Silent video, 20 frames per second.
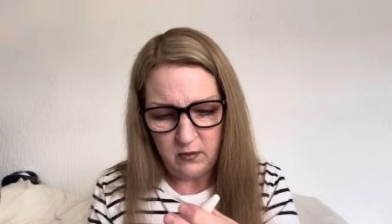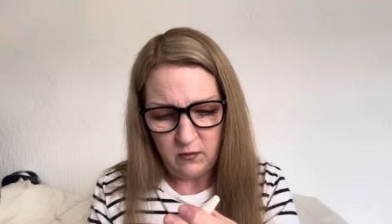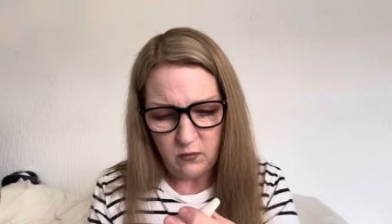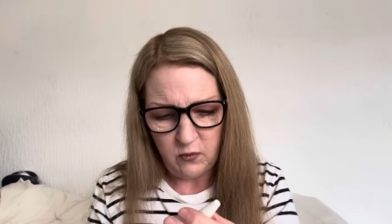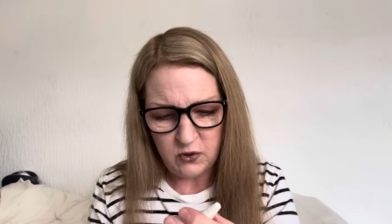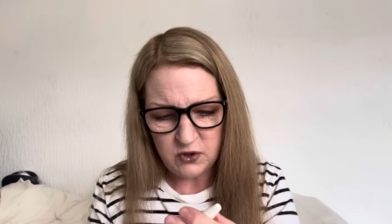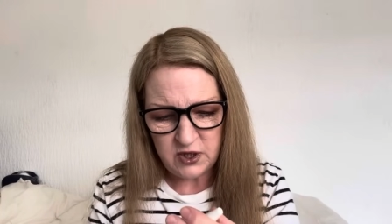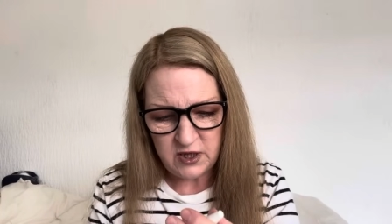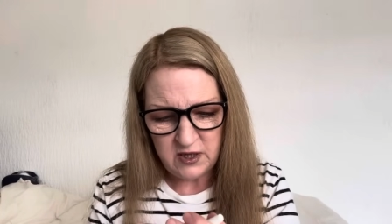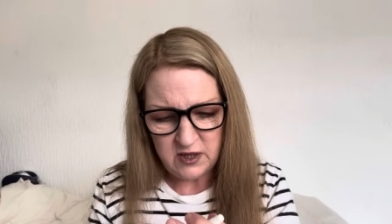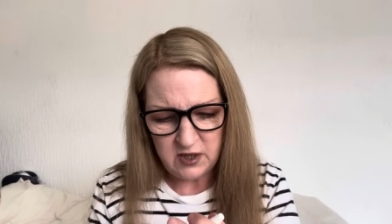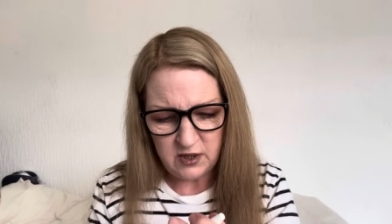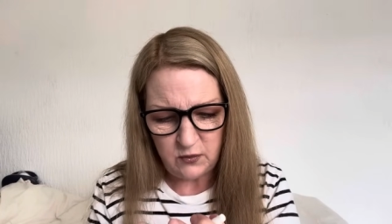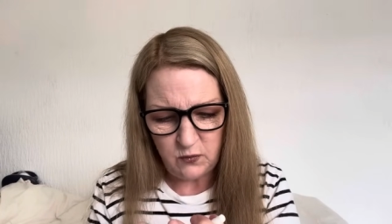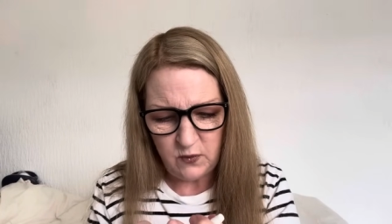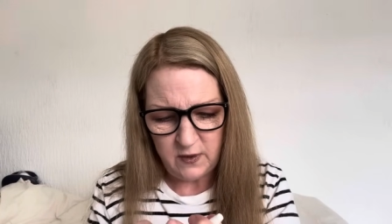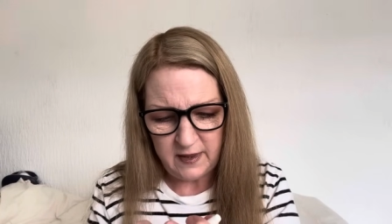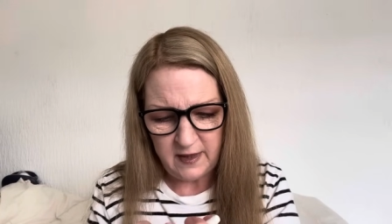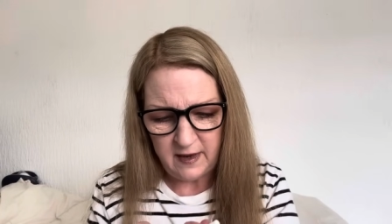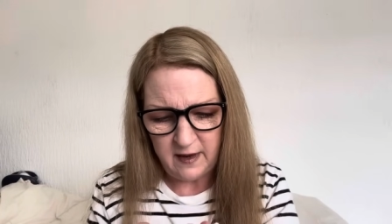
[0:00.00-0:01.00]
What do you do
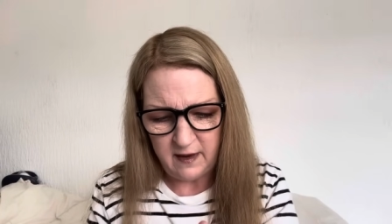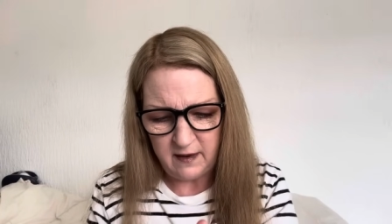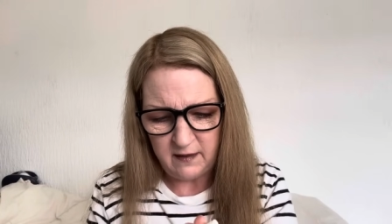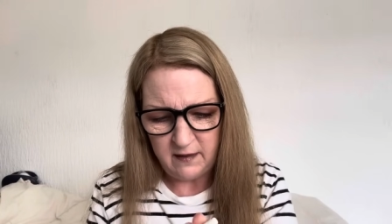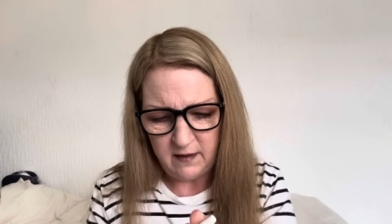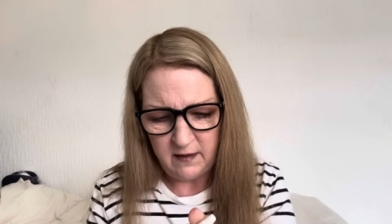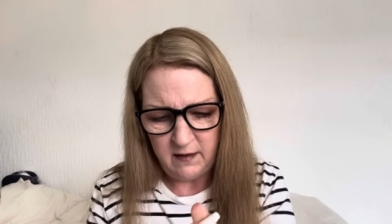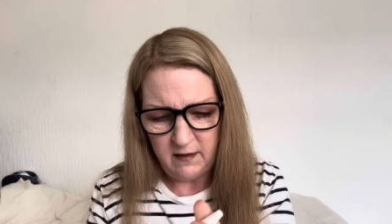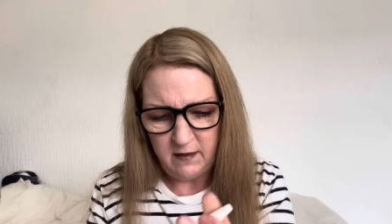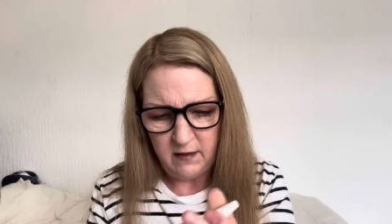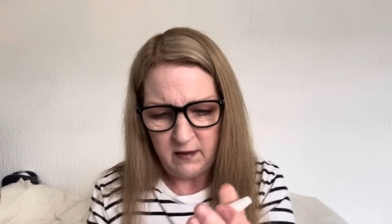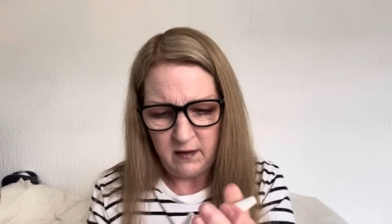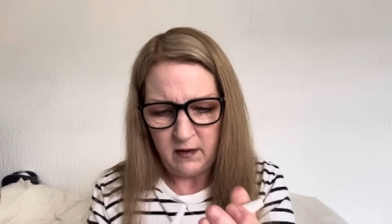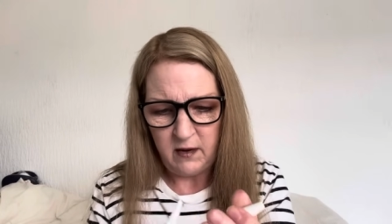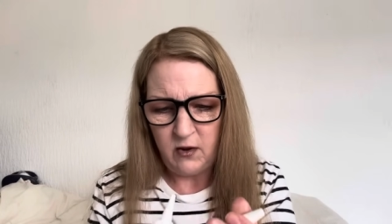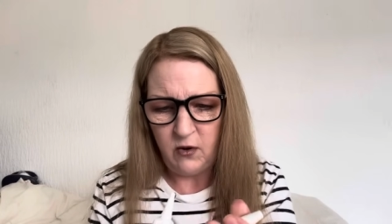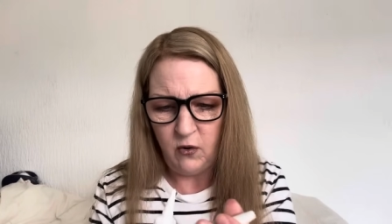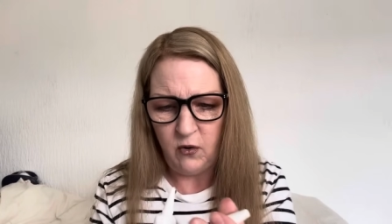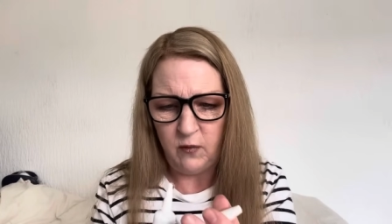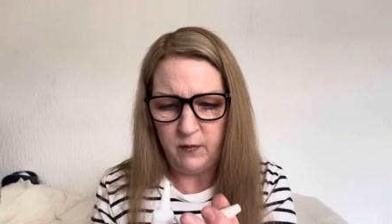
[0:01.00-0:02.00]
with it?
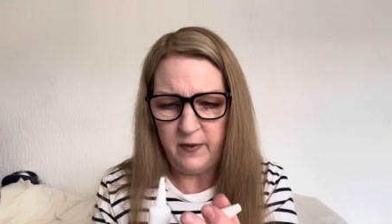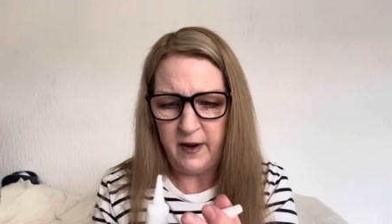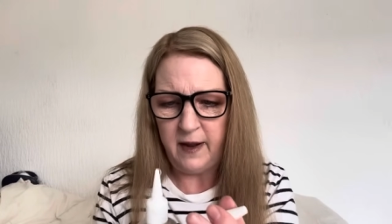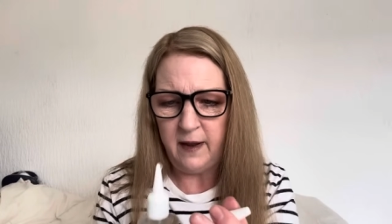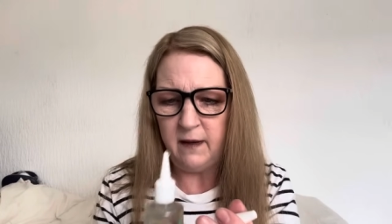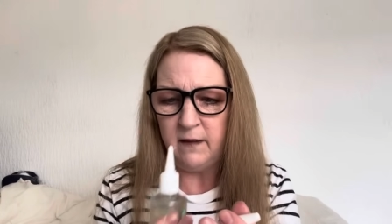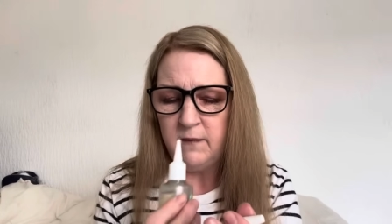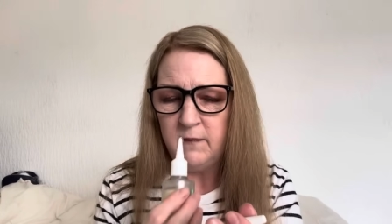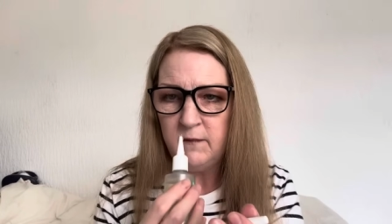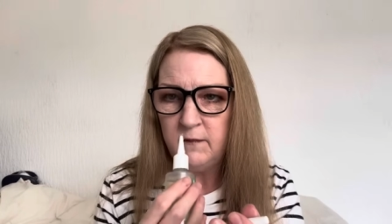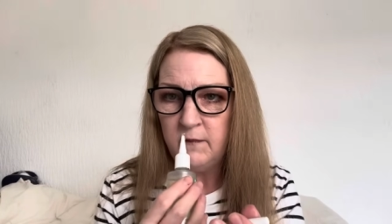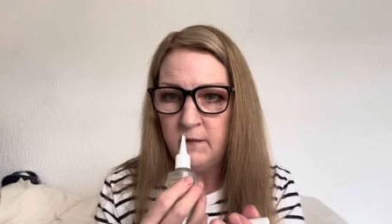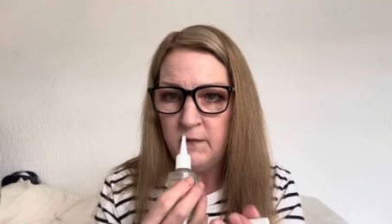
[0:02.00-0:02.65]
You open it.